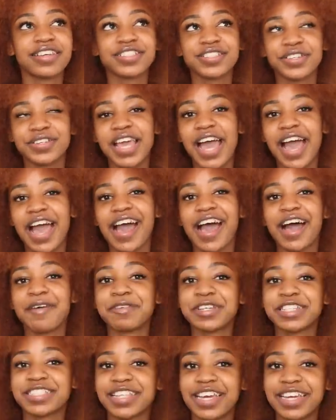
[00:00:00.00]
So yeah,
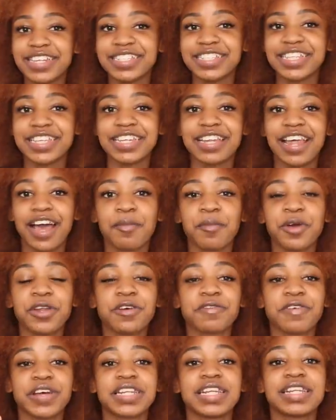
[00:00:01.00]
I'm excited. I'm
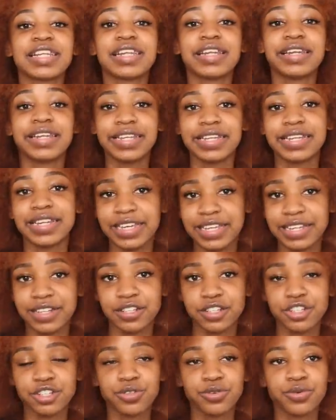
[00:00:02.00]
gonna finally lean
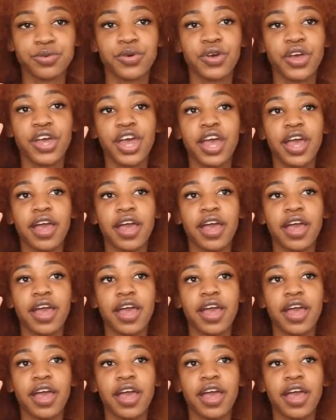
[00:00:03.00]
into